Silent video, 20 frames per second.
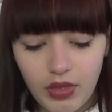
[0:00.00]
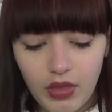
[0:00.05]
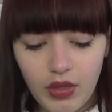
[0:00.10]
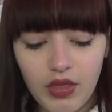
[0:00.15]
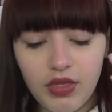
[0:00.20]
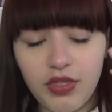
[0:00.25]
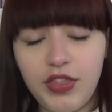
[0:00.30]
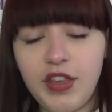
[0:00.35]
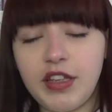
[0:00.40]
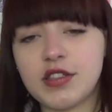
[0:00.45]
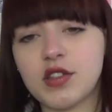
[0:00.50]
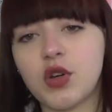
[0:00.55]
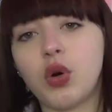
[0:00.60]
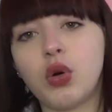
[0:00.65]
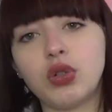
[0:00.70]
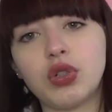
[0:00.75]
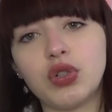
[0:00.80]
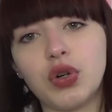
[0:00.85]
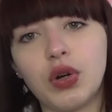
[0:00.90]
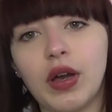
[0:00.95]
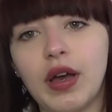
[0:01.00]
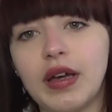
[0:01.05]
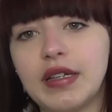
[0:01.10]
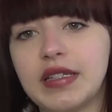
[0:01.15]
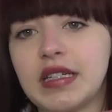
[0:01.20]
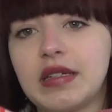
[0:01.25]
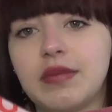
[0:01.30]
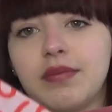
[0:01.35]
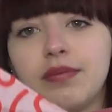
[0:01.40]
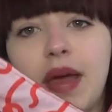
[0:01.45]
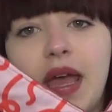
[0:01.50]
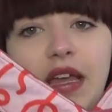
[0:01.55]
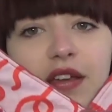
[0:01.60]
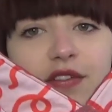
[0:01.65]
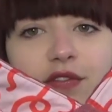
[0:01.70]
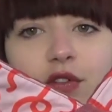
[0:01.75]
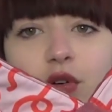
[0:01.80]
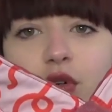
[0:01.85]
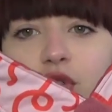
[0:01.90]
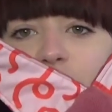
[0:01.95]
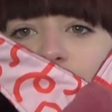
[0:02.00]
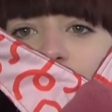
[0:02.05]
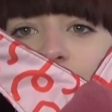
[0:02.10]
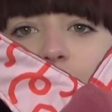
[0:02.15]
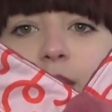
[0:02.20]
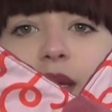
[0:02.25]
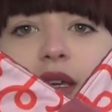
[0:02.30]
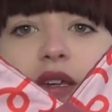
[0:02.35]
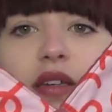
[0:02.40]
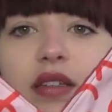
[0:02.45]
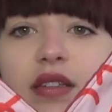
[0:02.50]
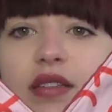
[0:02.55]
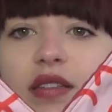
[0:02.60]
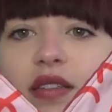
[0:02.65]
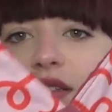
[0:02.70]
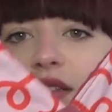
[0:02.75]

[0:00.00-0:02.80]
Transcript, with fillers: This corduroy I didn't pay for just because